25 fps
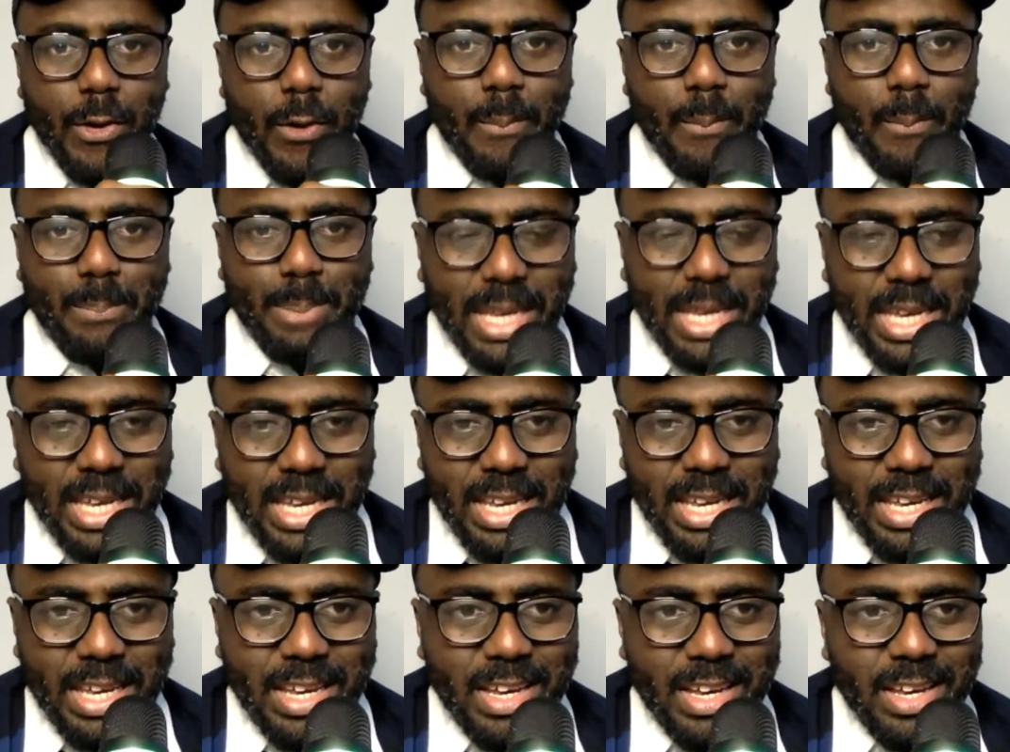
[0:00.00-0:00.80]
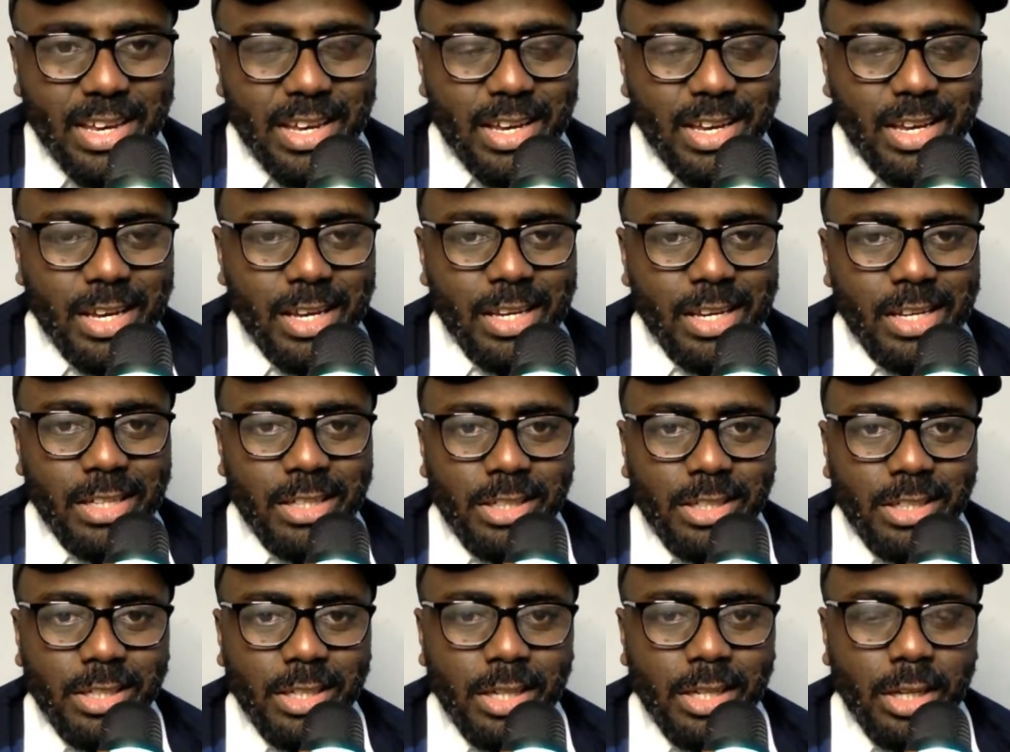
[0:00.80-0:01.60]
be,
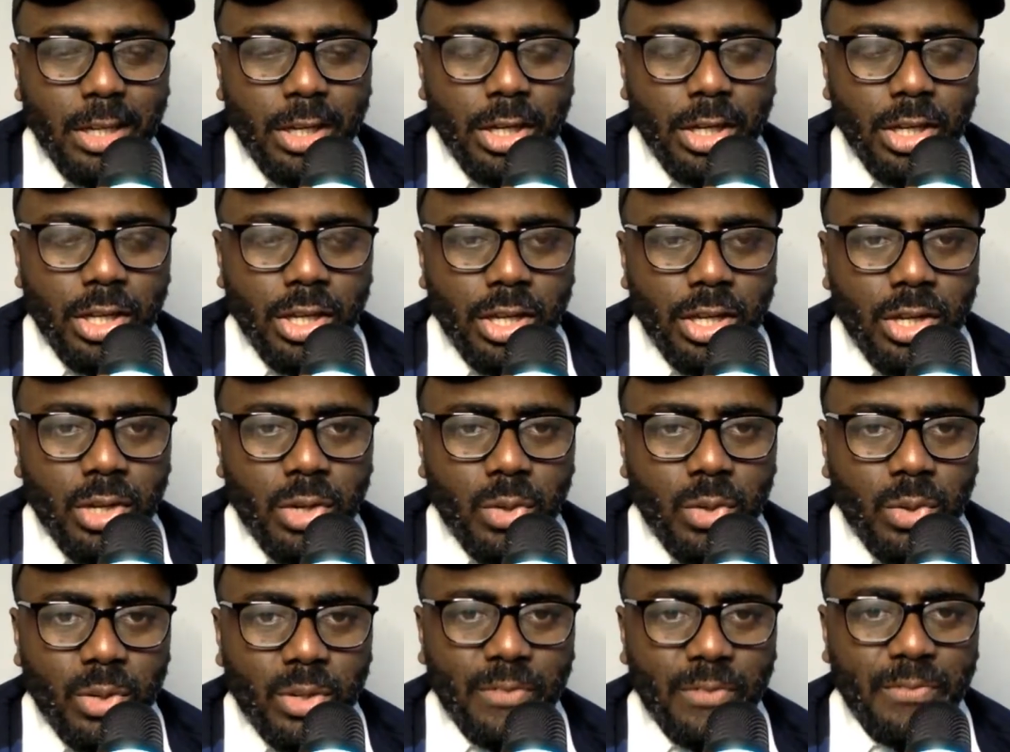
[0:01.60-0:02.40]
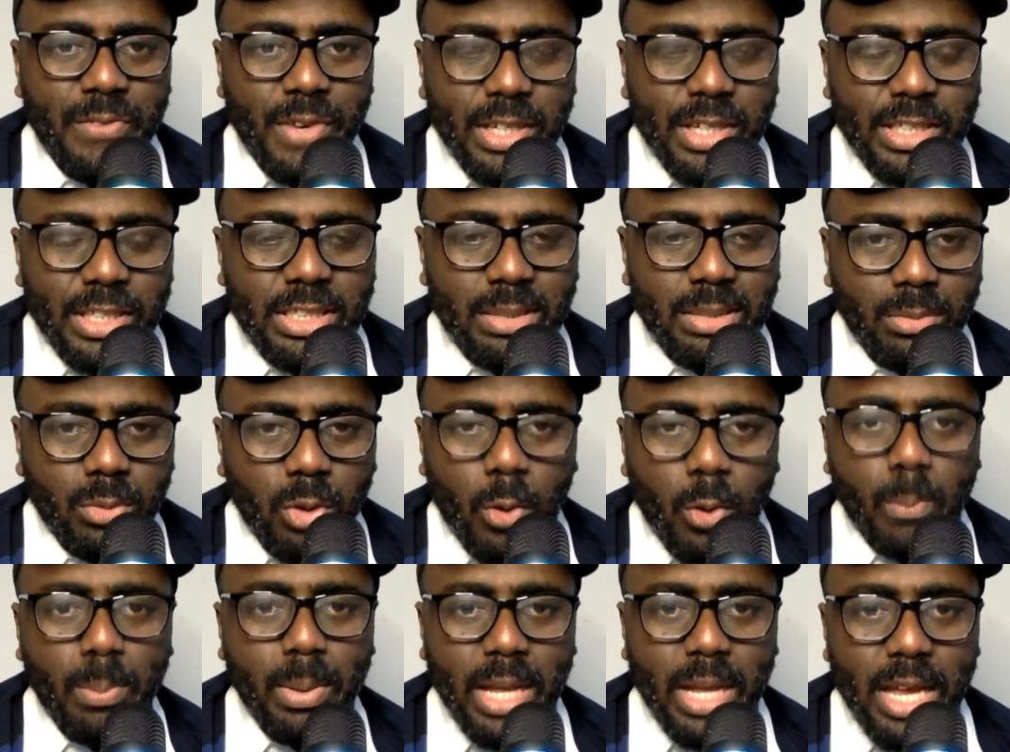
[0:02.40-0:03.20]
in the first team or
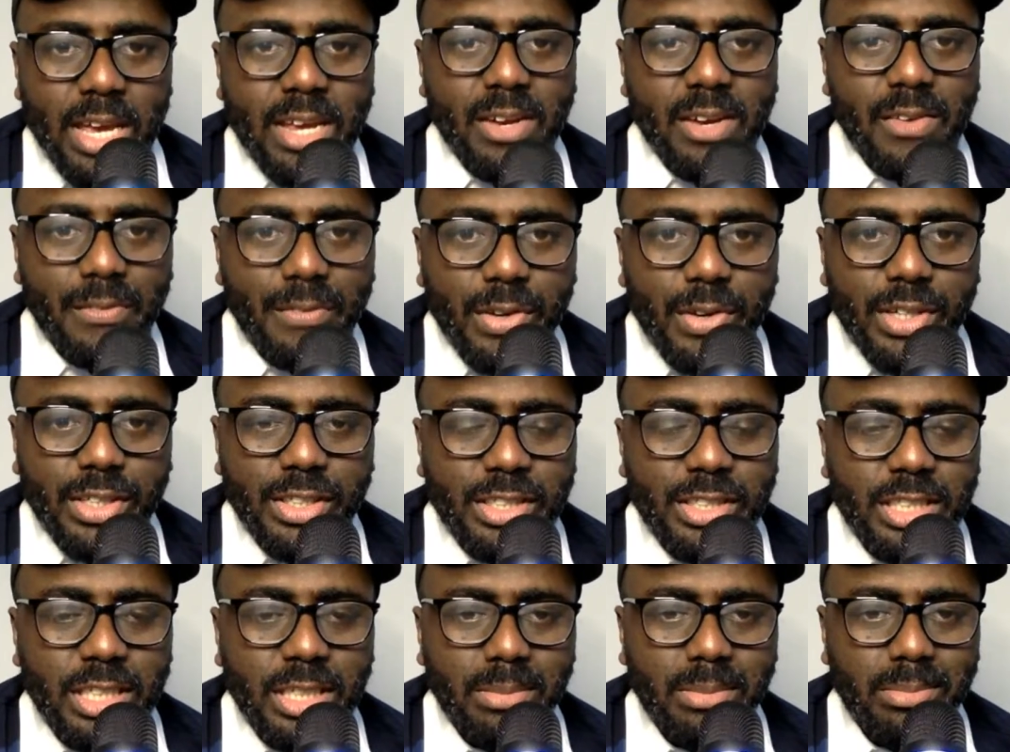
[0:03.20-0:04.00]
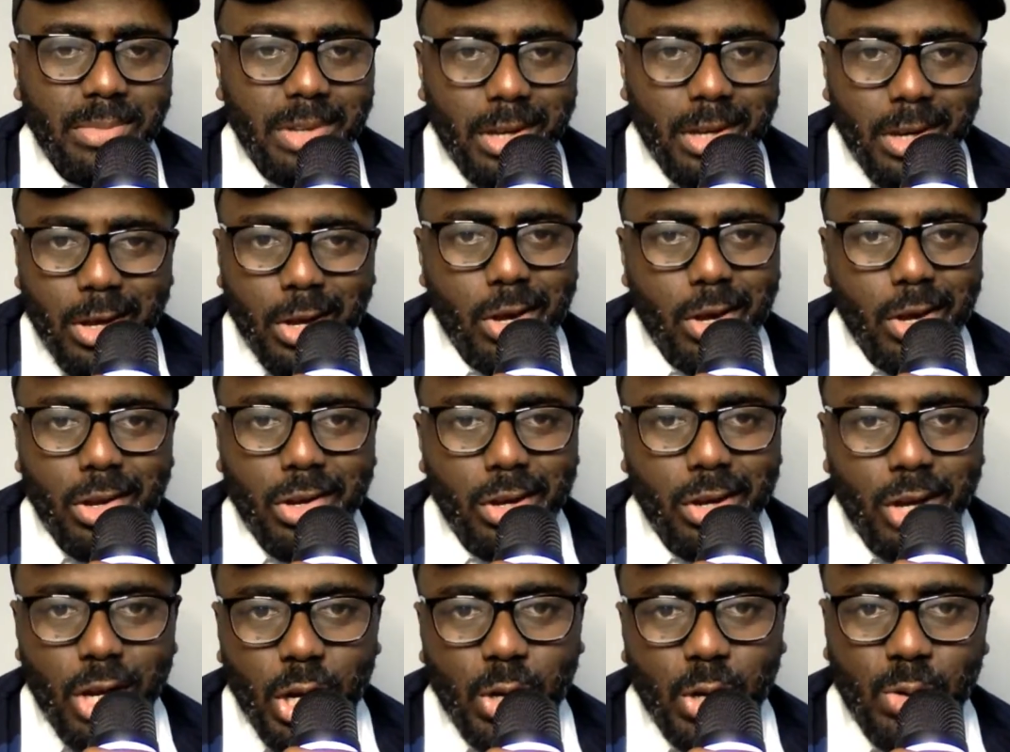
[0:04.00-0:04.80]
play in the first team.
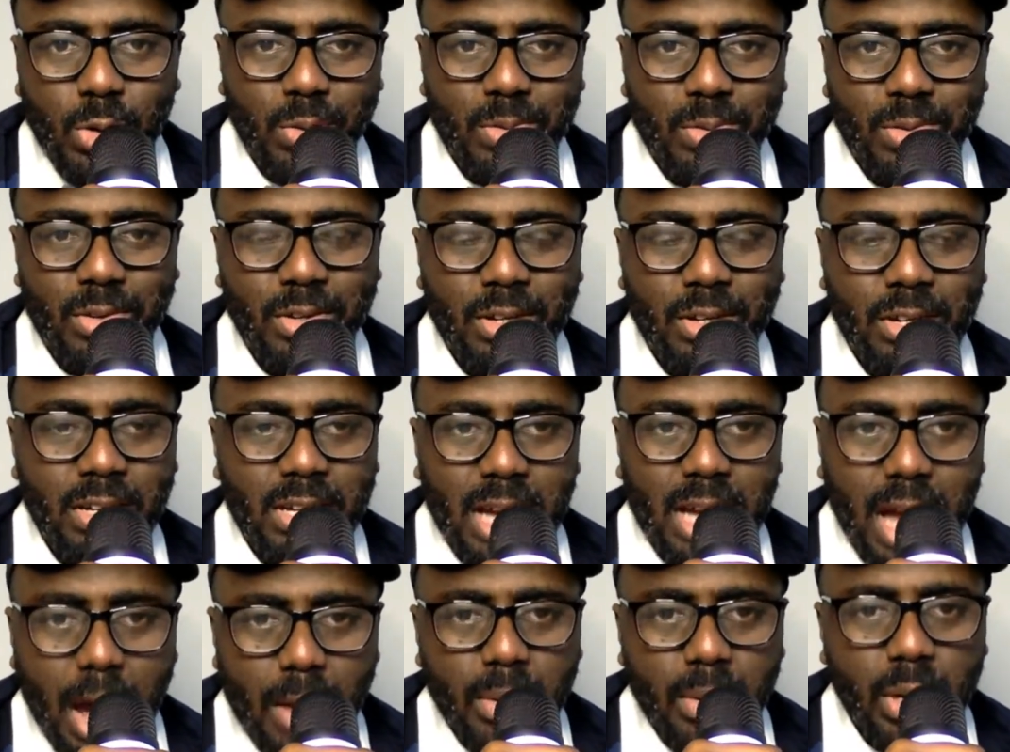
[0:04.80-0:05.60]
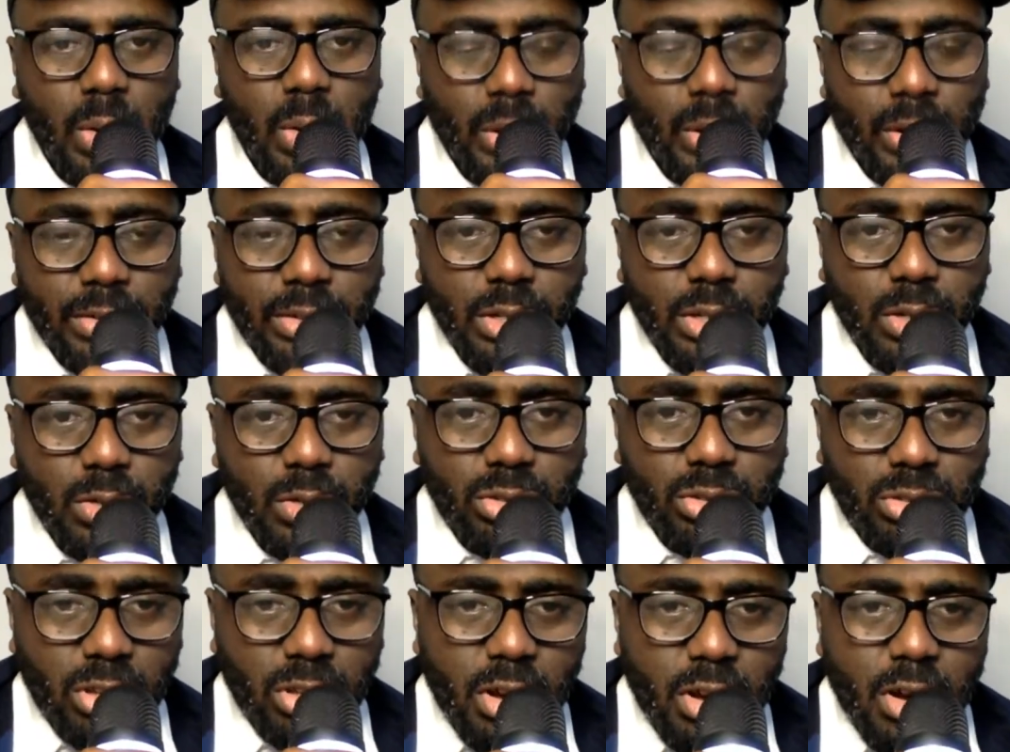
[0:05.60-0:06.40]
No, I'm not one of
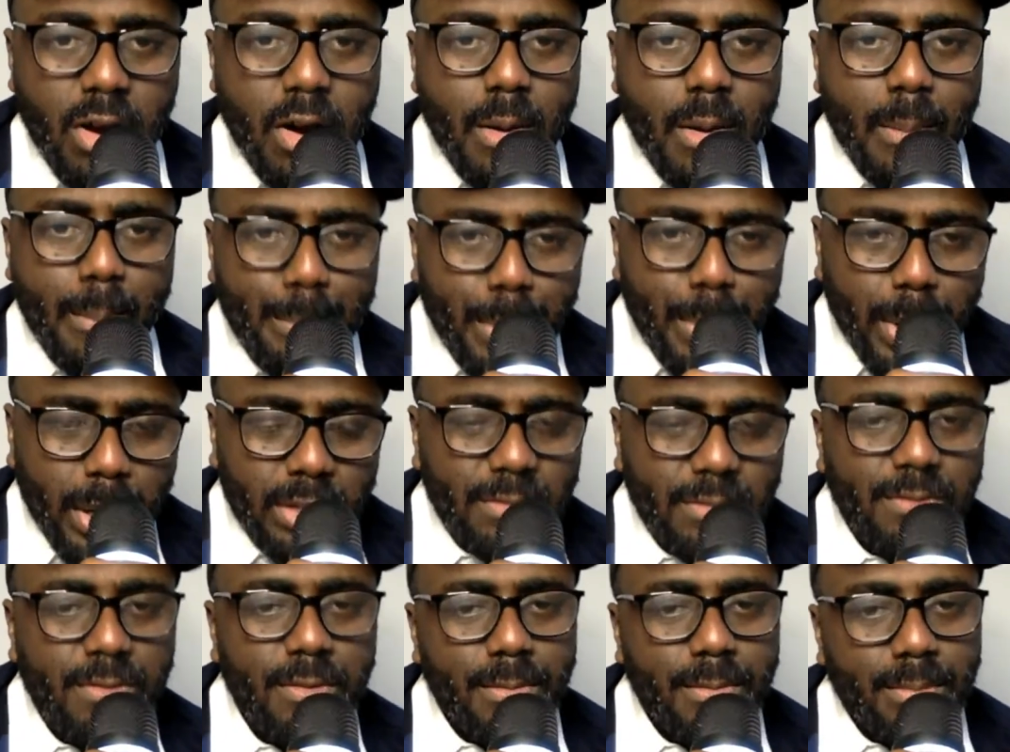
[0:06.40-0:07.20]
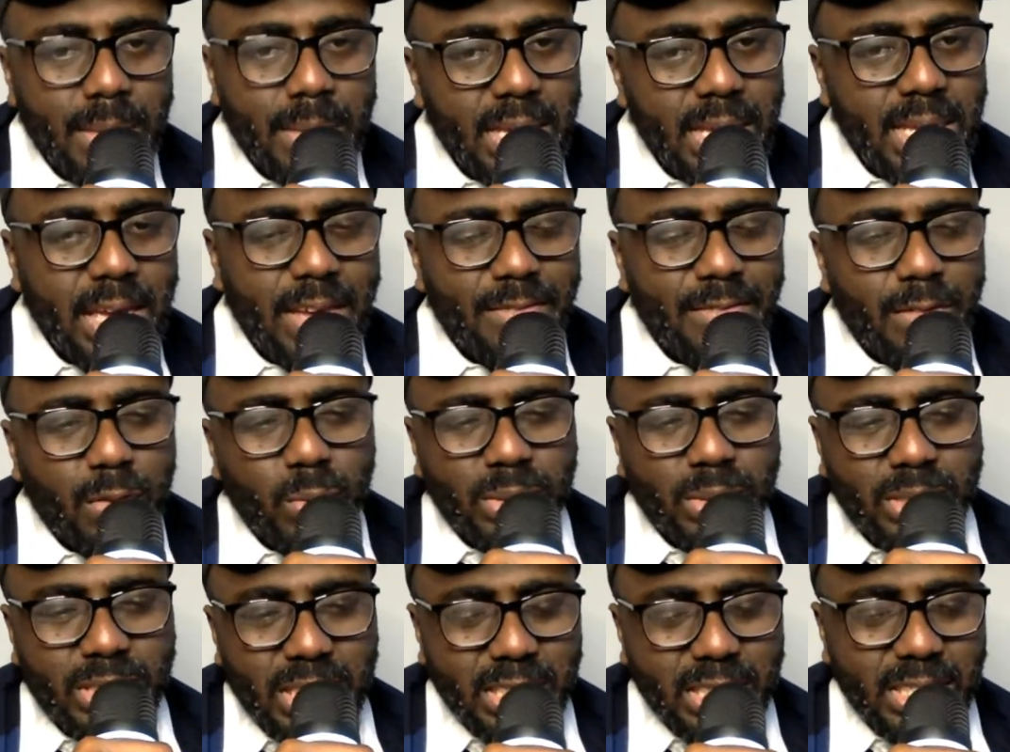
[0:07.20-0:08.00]
those. But for me, I've
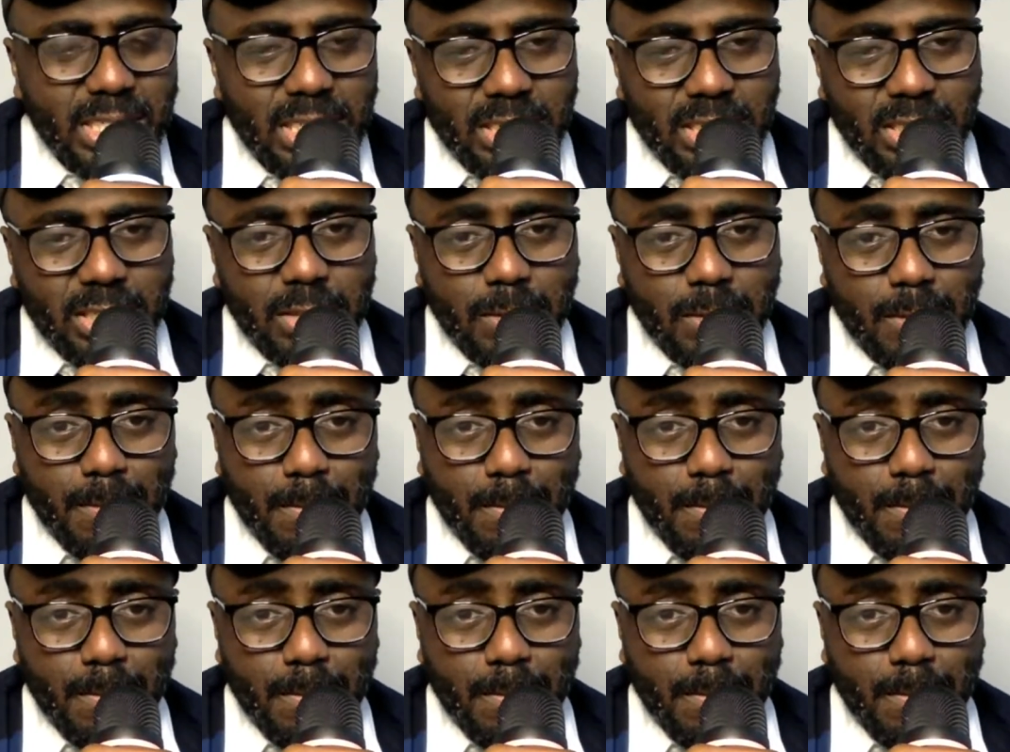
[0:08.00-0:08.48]
always said this: